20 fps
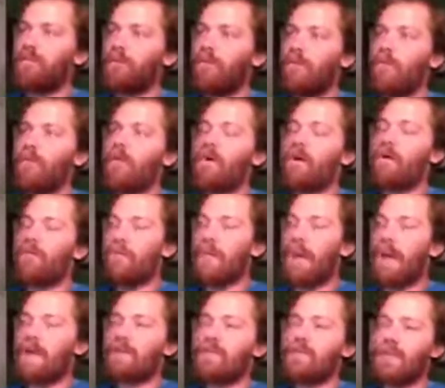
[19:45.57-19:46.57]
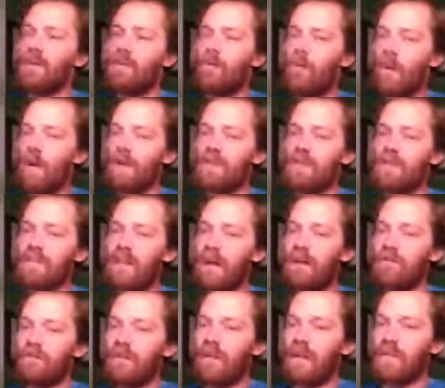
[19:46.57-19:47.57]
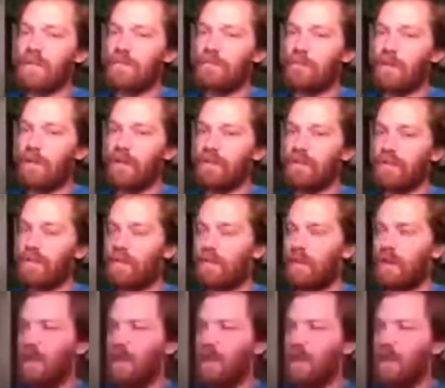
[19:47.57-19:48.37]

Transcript: for managing what stuff gets built